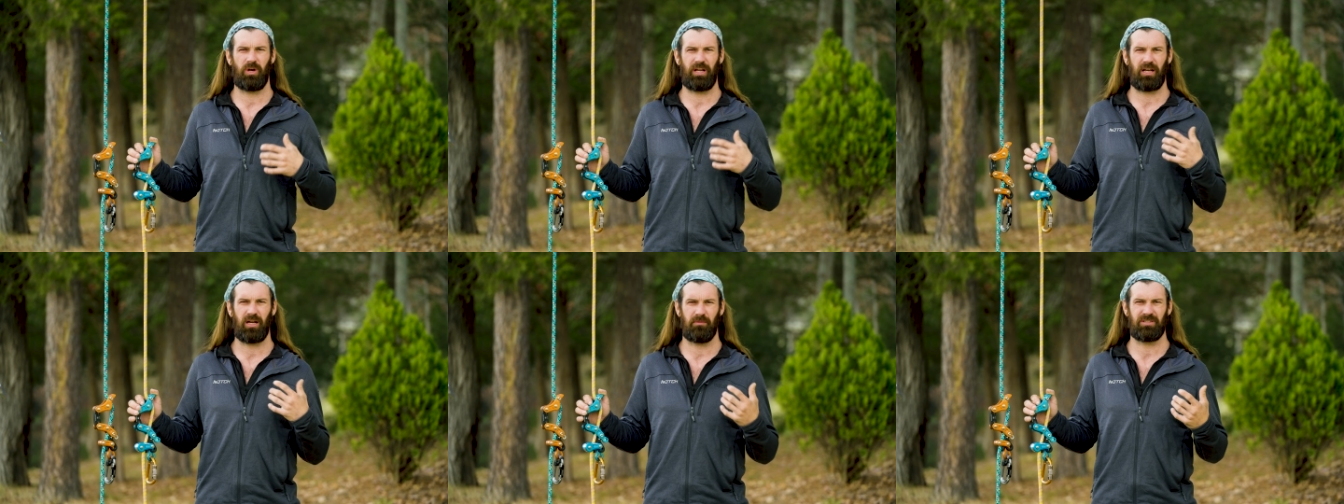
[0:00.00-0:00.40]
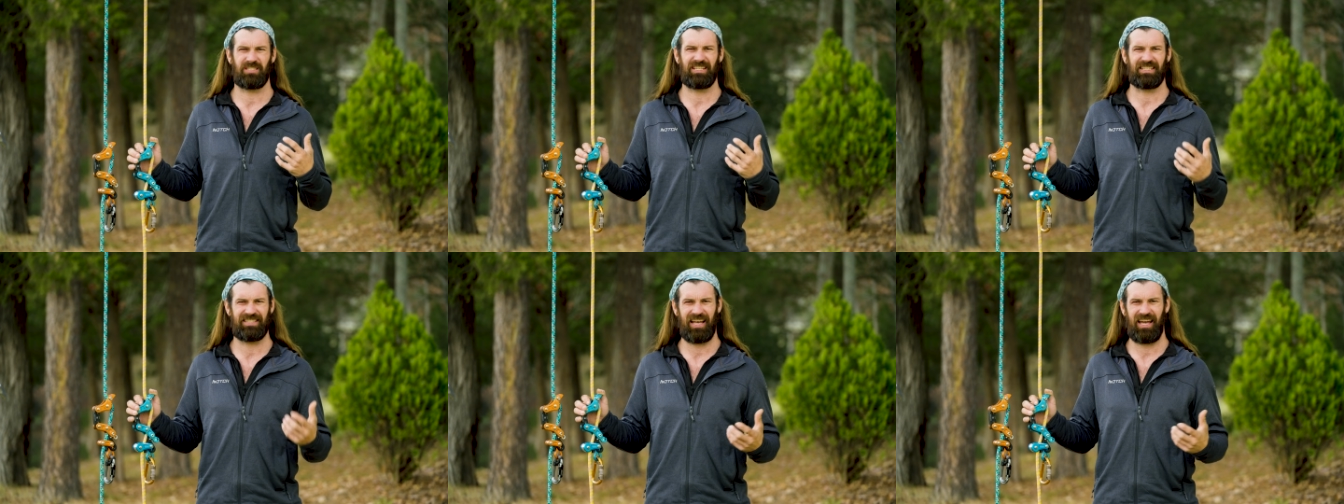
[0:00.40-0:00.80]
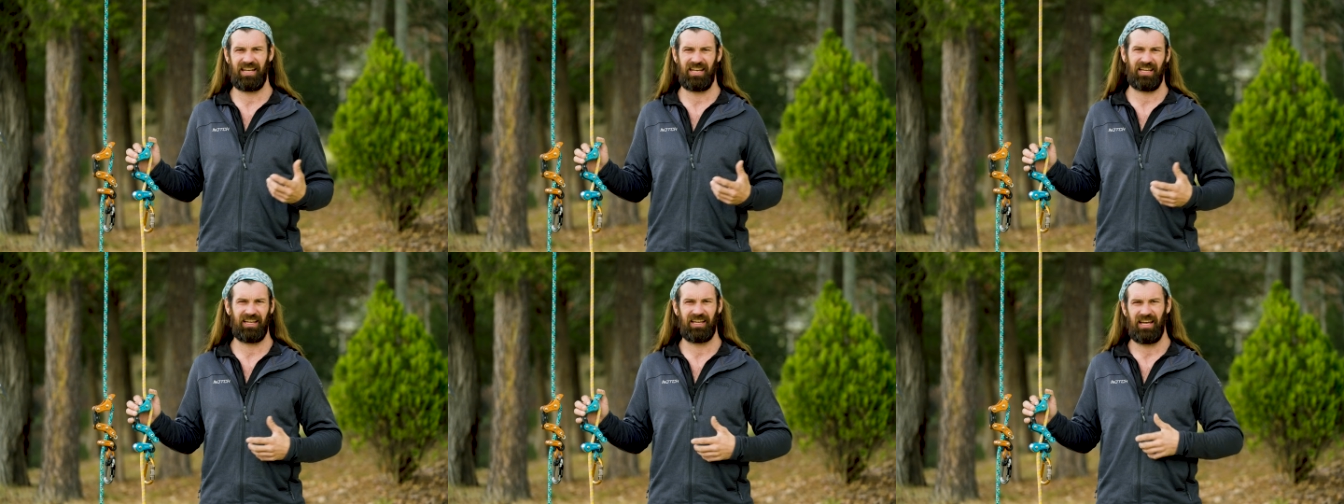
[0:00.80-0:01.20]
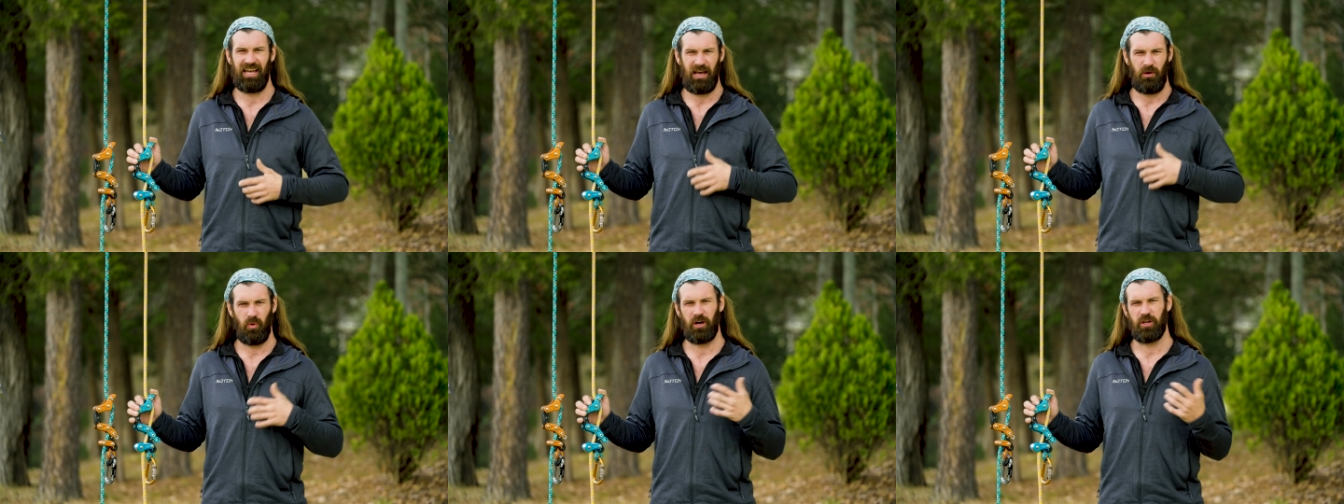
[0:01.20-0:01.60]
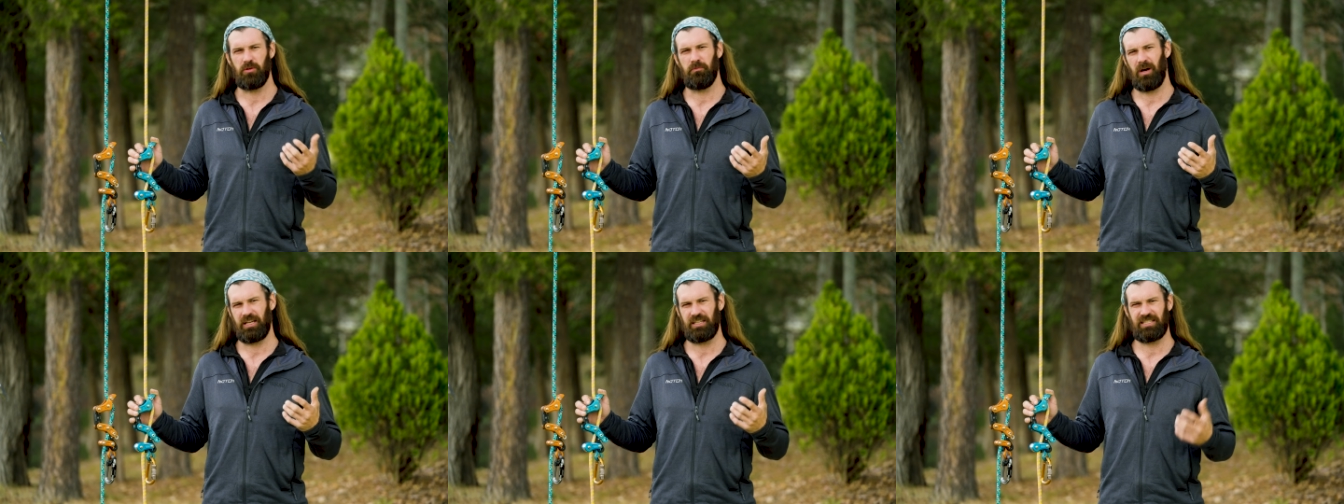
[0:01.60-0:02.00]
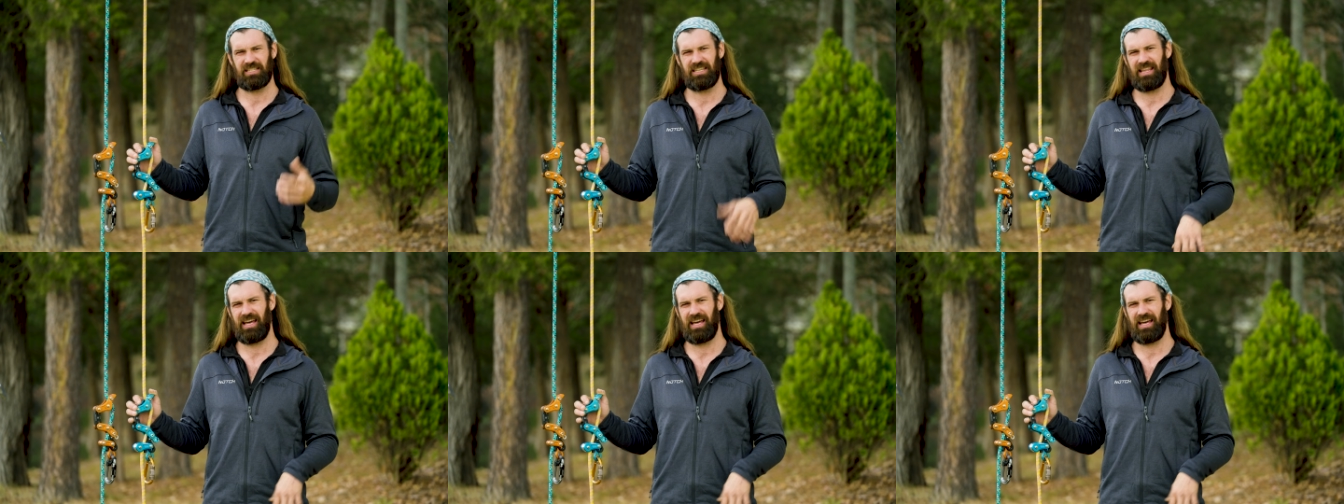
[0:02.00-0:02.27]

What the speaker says: when it comes to tending, where you might see